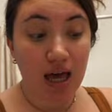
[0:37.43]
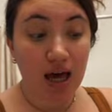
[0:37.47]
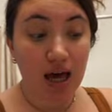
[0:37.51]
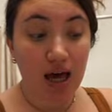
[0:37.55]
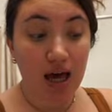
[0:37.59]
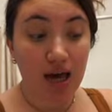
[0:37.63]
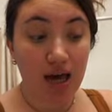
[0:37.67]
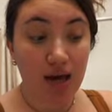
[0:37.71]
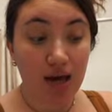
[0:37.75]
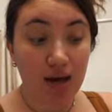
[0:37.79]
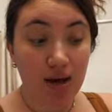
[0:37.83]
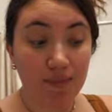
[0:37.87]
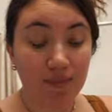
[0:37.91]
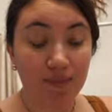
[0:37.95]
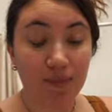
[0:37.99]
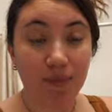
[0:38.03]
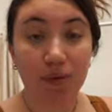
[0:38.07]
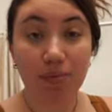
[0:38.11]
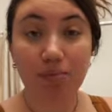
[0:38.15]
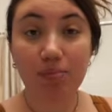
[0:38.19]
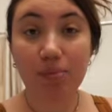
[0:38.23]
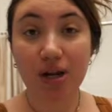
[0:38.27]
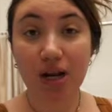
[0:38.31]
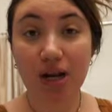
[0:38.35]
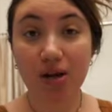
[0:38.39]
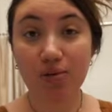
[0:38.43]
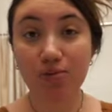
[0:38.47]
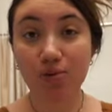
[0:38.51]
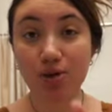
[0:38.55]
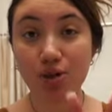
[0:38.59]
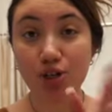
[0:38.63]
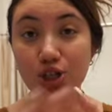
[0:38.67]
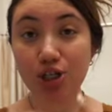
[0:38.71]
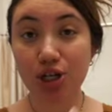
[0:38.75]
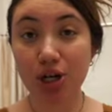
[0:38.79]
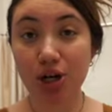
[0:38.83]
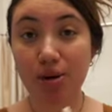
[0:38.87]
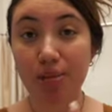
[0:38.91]
Um, but I will
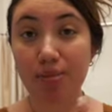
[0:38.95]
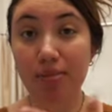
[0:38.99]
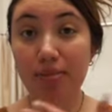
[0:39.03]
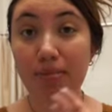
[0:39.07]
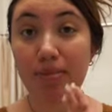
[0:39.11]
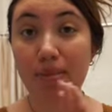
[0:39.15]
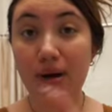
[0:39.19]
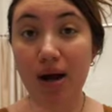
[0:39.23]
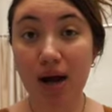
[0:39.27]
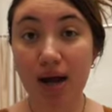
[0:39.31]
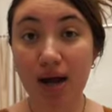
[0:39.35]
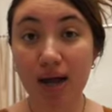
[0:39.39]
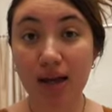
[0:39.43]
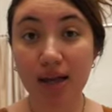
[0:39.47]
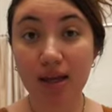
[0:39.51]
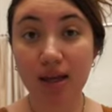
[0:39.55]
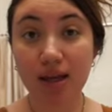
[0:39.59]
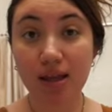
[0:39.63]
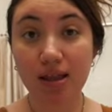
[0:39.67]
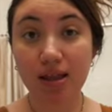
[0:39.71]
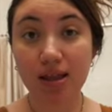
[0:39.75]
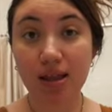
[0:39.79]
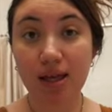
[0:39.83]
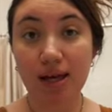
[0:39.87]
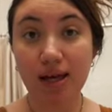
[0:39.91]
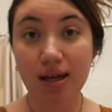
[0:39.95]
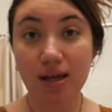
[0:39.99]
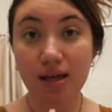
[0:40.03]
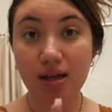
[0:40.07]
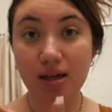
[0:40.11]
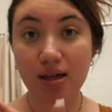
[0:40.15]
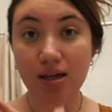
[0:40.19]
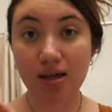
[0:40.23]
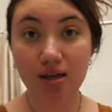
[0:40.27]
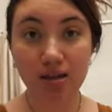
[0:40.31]
share my like